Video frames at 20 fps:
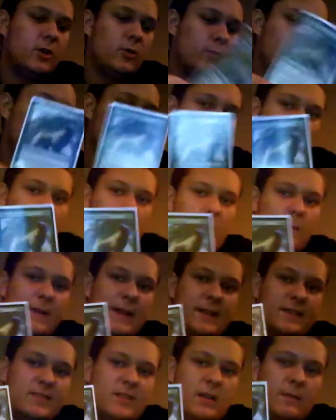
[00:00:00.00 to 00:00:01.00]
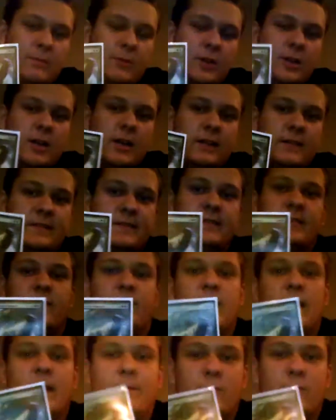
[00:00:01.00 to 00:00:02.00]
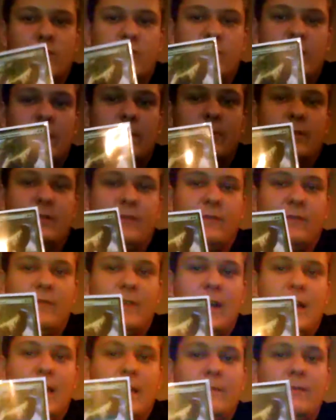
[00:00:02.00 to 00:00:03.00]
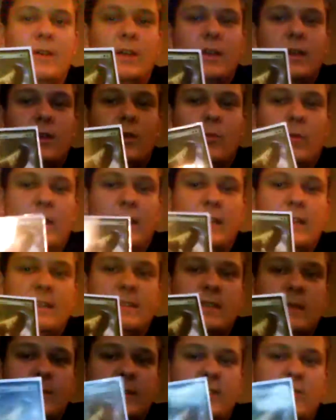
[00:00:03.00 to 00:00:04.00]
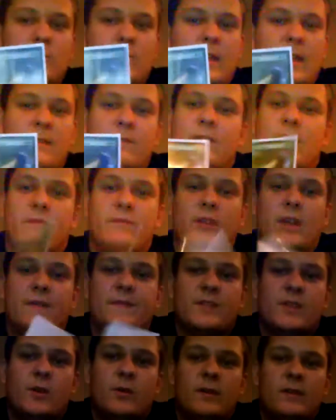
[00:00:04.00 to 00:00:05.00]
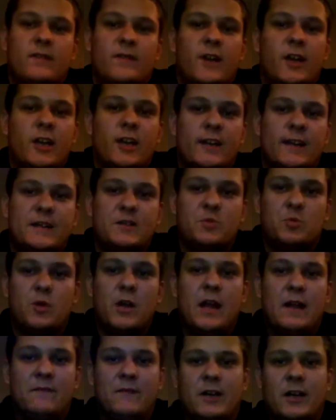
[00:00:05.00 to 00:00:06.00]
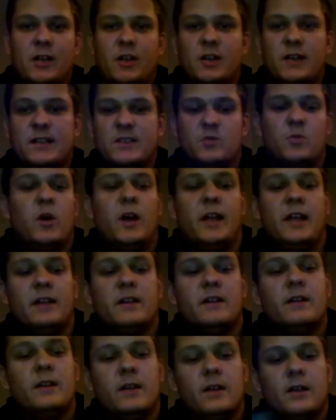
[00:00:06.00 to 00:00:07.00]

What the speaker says: 1 Arborback Stomper. This is a 5/4 Trampler for 5. When it ETBs, you gain 5 life, so it's very good against red, very good against white.